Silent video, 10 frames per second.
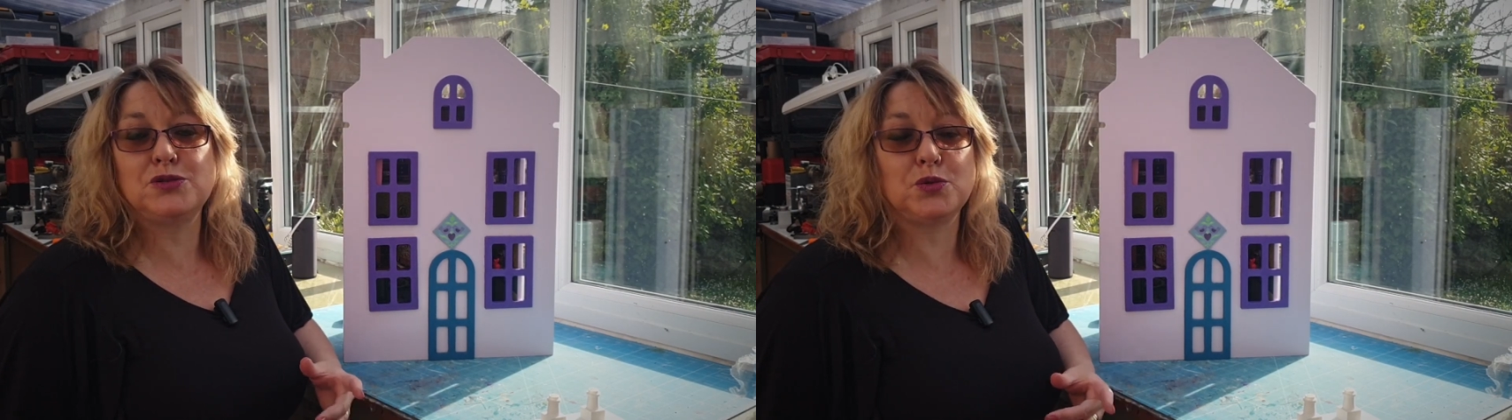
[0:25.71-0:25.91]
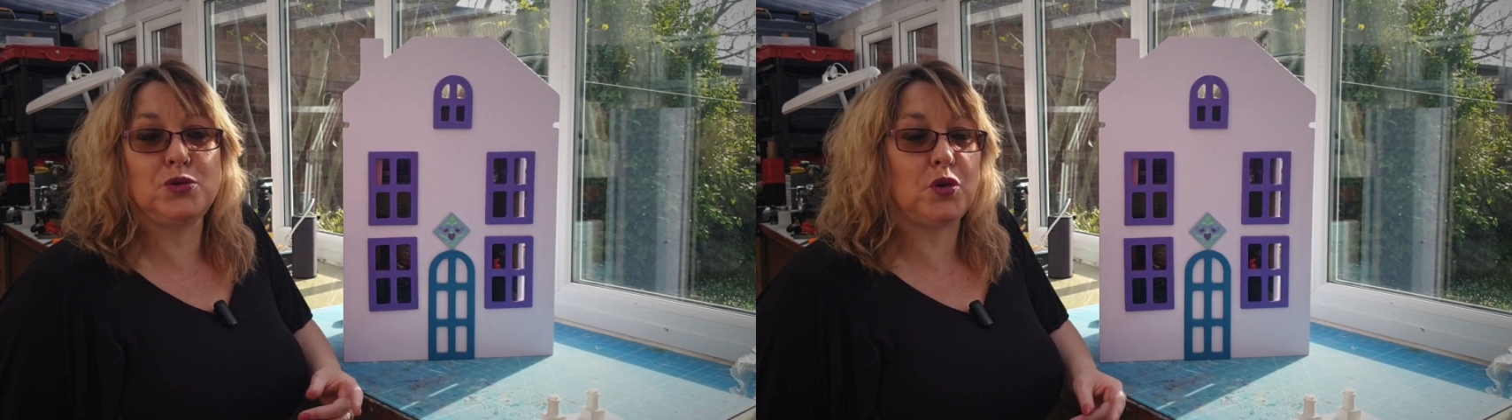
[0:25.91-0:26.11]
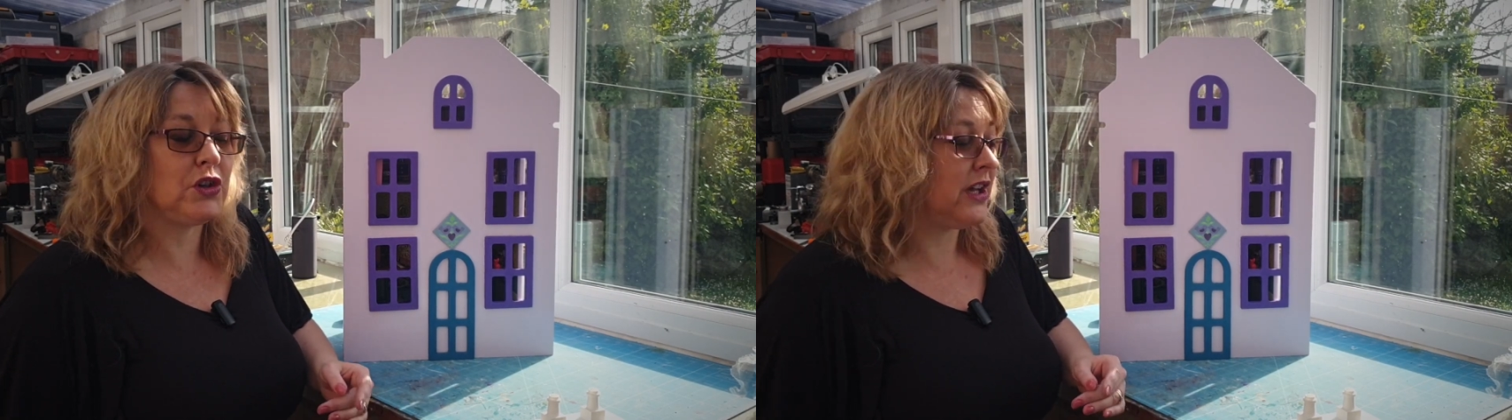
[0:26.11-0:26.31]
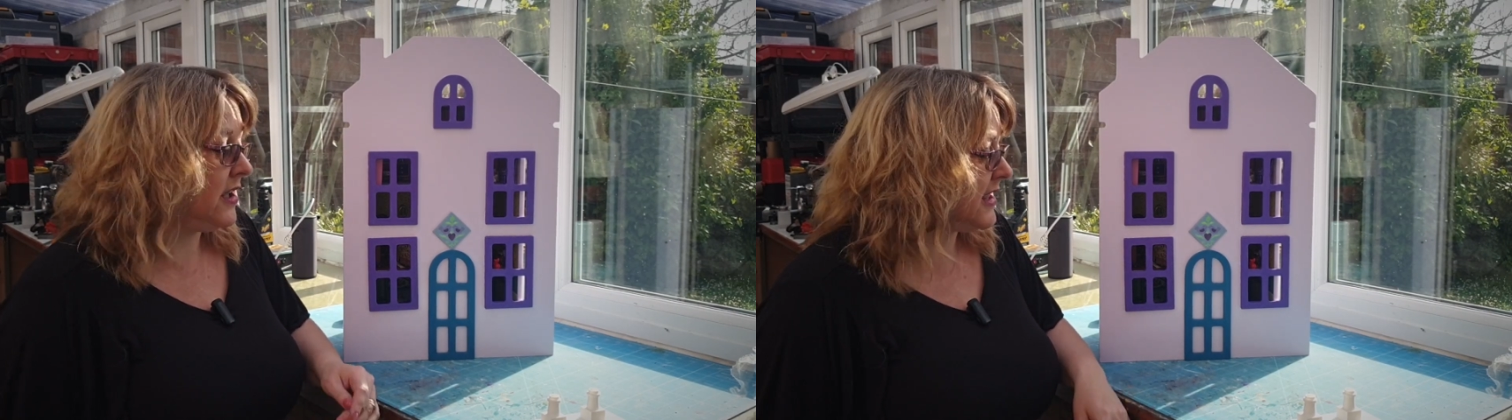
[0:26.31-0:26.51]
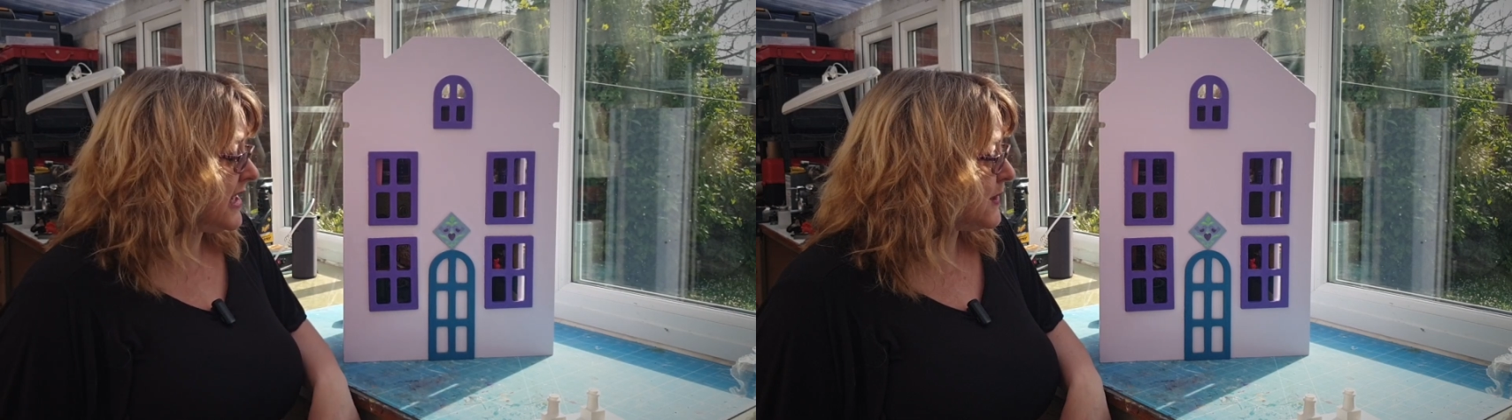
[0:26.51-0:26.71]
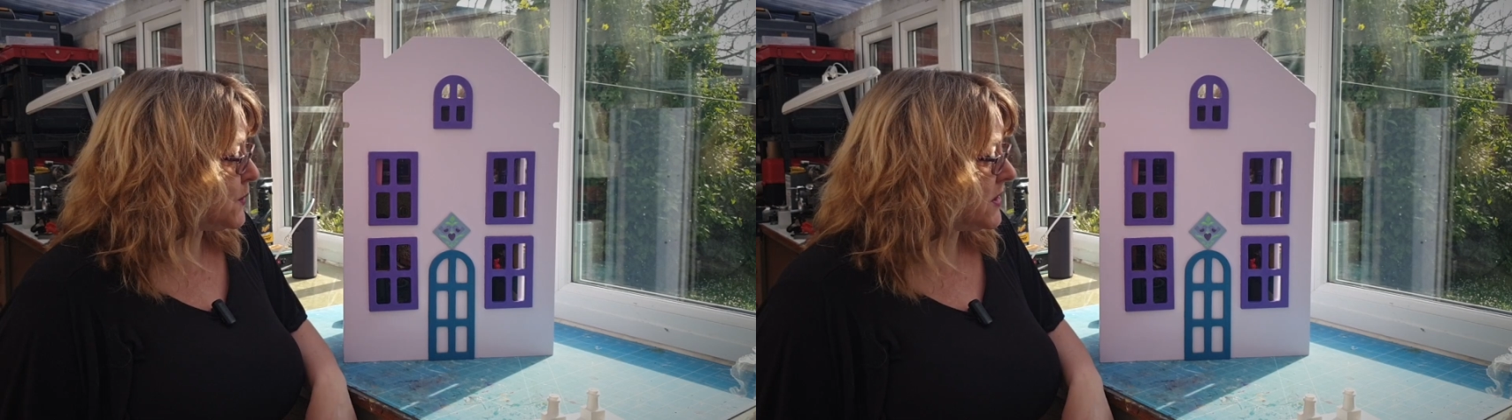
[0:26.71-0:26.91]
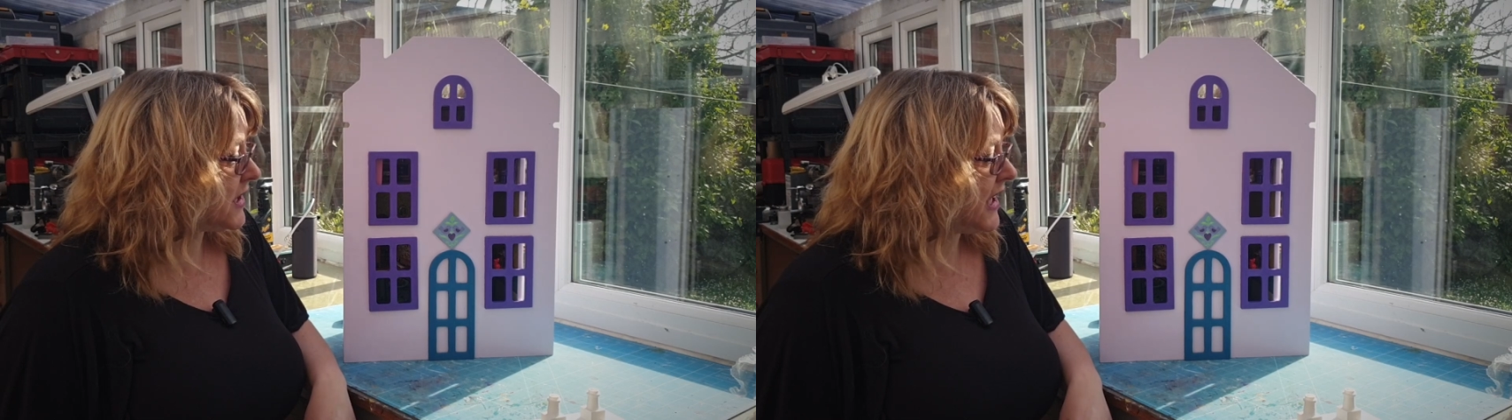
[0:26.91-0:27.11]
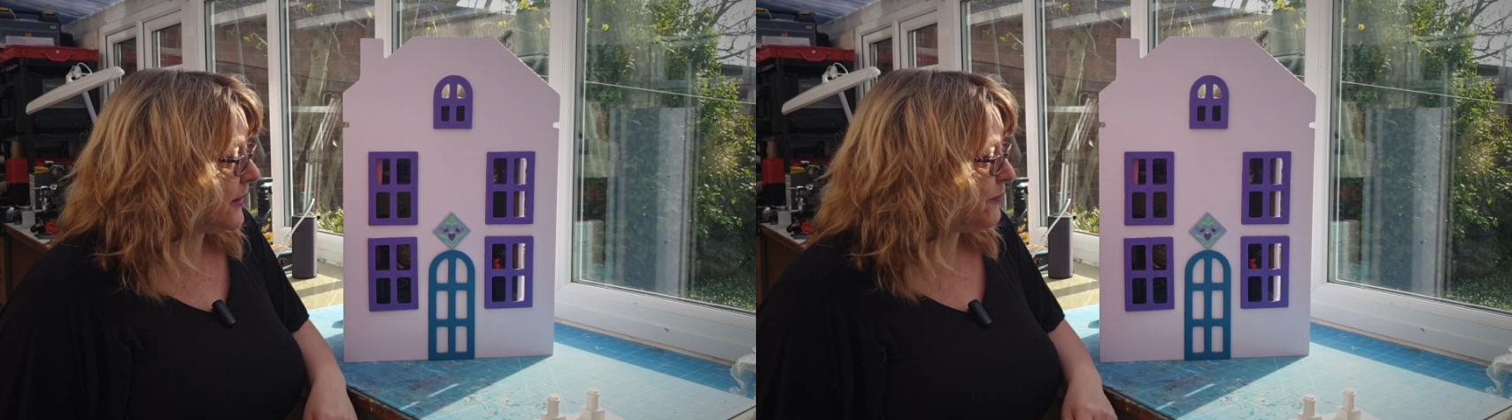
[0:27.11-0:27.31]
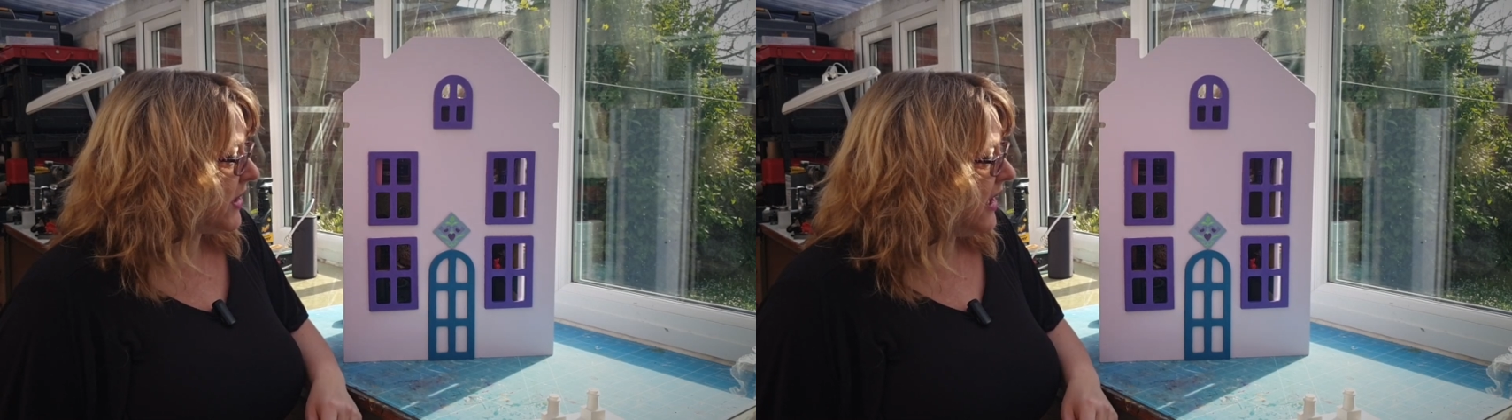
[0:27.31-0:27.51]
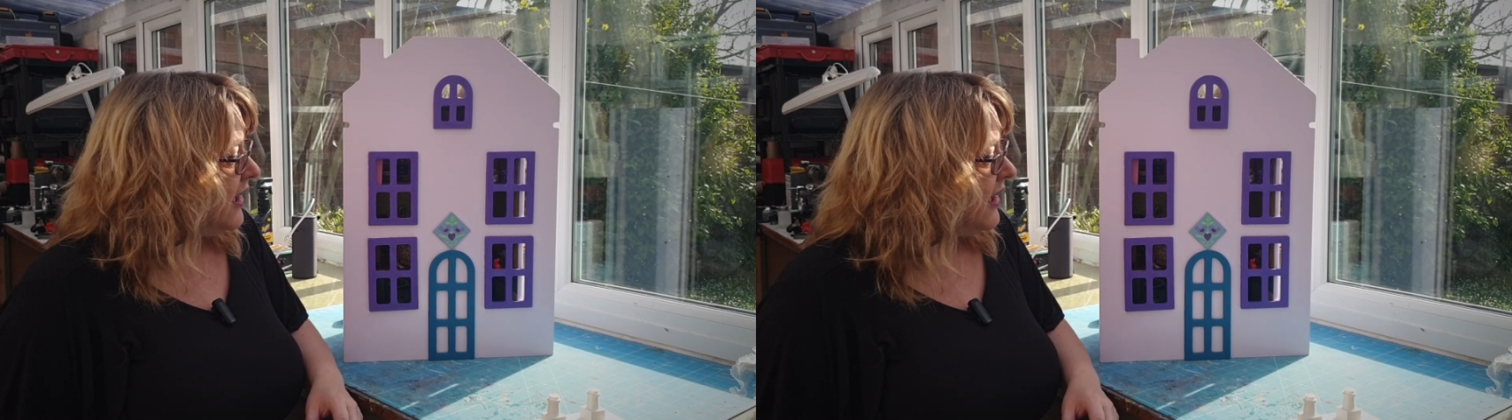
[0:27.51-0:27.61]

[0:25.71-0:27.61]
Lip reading: a door knocker, that sort of thing.